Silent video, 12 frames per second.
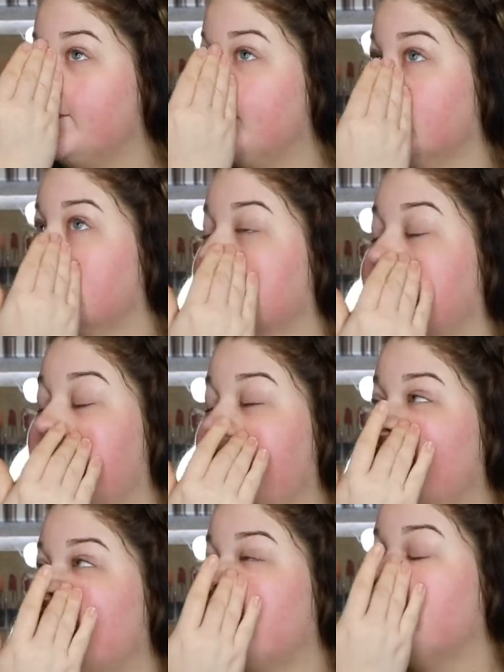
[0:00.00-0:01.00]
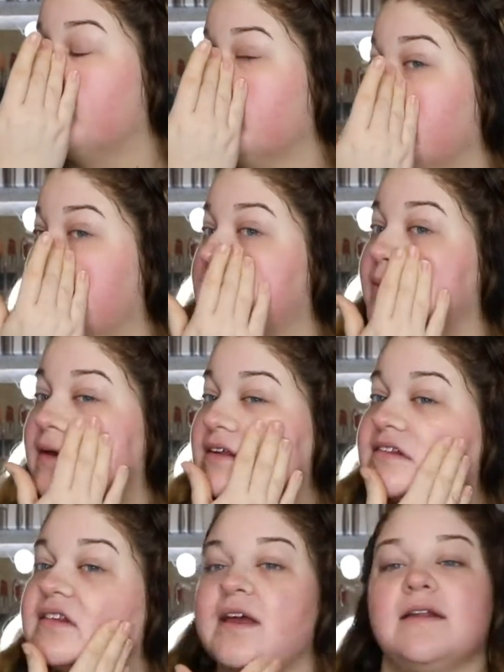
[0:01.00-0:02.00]
absorb even more into my
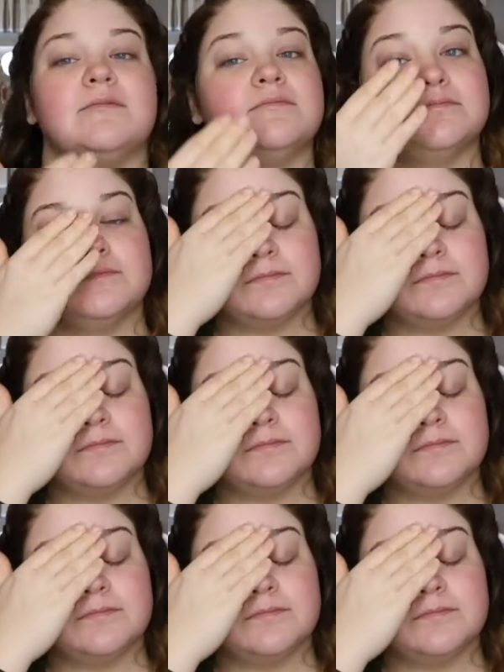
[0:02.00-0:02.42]
skin.